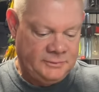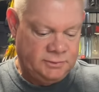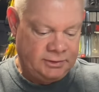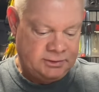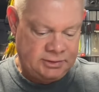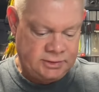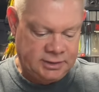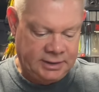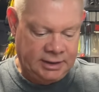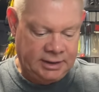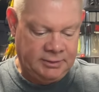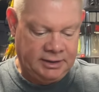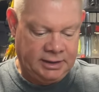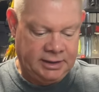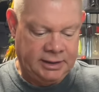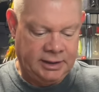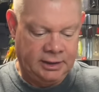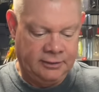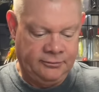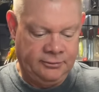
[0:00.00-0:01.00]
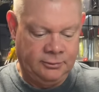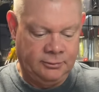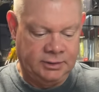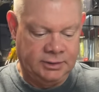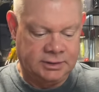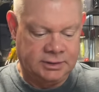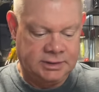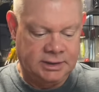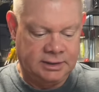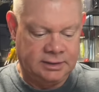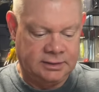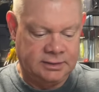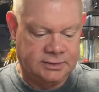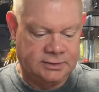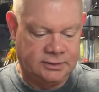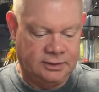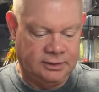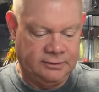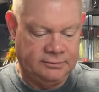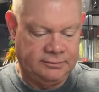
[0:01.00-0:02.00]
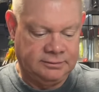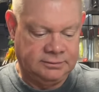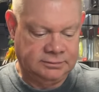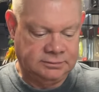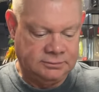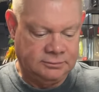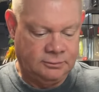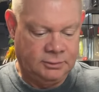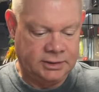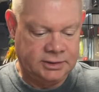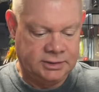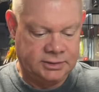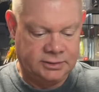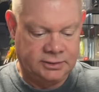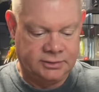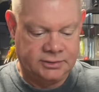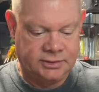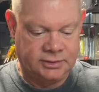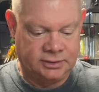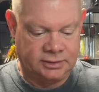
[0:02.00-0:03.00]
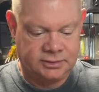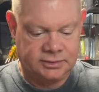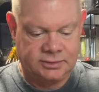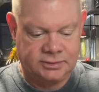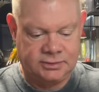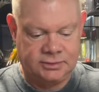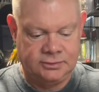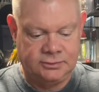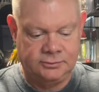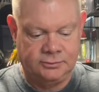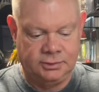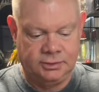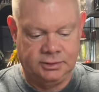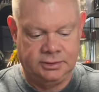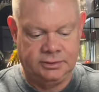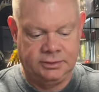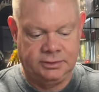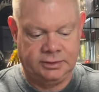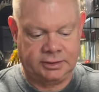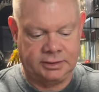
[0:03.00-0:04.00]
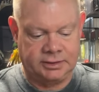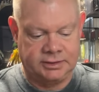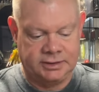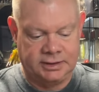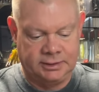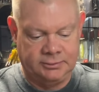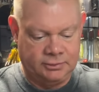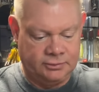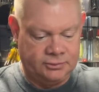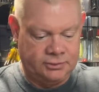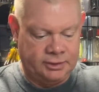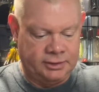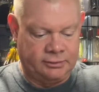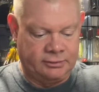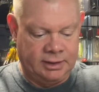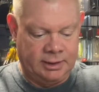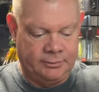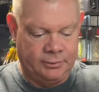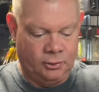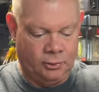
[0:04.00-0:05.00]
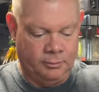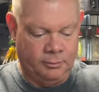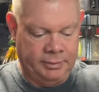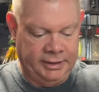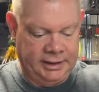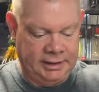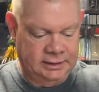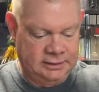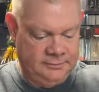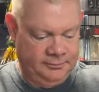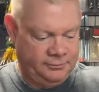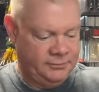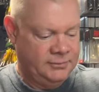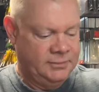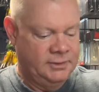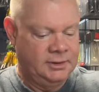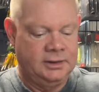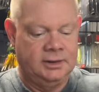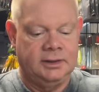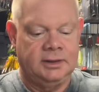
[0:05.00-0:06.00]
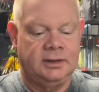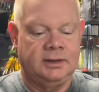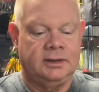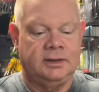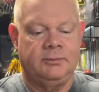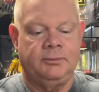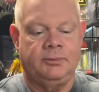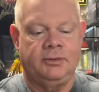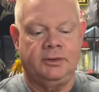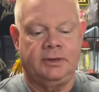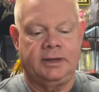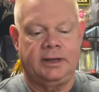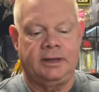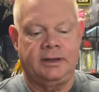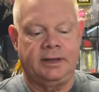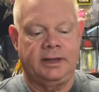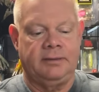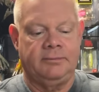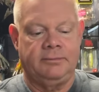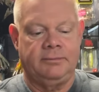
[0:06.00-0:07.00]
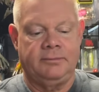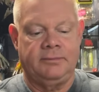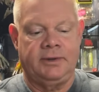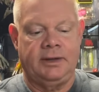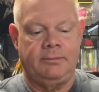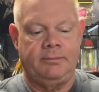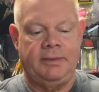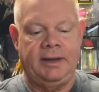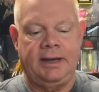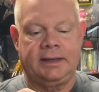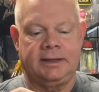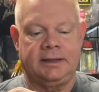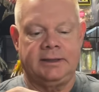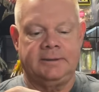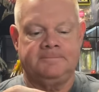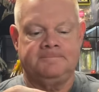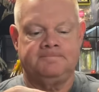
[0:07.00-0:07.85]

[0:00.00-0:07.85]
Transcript: Just gotta be careful when you take this off. Watch those hooks. Just do one hook at a time. Don't try to grab the whole bait. You pull it out of that backing.